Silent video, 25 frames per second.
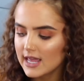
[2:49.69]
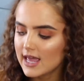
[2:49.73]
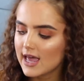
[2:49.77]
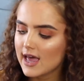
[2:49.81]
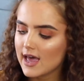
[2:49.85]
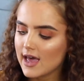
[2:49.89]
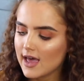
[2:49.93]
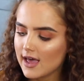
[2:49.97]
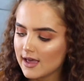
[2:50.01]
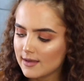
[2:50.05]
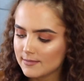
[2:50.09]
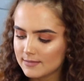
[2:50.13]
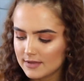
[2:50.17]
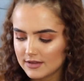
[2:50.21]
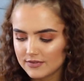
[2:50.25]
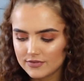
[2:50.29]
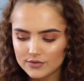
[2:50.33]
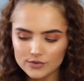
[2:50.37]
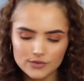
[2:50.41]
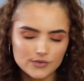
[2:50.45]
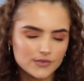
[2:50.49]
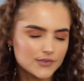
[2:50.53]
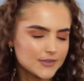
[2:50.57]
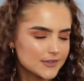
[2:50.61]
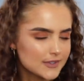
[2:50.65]

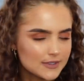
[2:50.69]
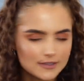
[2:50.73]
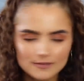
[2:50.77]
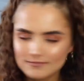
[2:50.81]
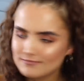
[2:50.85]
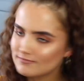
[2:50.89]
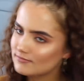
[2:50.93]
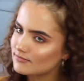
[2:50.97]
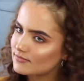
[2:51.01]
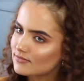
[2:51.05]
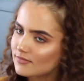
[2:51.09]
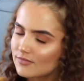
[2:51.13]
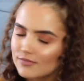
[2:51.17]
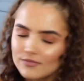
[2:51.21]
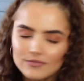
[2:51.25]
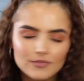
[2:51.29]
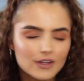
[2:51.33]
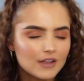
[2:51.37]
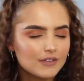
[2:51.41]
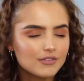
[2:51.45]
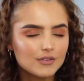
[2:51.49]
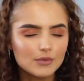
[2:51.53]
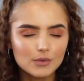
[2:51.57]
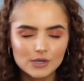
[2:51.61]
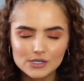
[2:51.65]

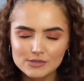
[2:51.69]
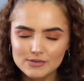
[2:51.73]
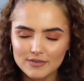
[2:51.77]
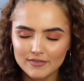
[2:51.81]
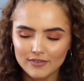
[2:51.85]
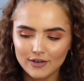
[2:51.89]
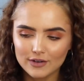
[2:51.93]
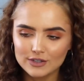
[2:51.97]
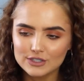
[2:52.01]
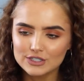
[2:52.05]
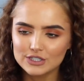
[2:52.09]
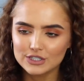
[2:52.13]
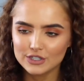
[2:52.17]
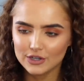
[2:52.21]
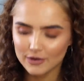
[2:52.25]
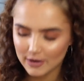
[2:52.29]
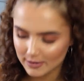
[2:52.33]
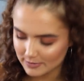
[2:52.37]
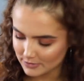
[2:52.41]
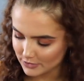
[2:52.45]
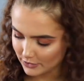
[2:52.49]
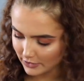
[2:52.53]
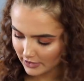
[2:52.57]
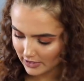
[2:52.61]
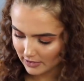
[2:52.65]
If you watch my vlogs, you know what I'm
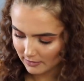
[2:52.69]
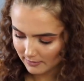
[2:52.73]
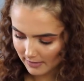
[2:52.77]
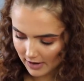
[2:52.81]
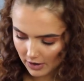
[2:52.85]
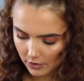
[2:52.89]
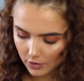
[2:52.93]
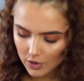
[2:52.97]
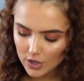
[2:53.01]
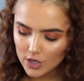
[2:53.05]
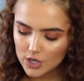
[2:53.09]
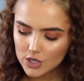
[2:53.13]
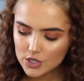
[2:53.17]
talking about.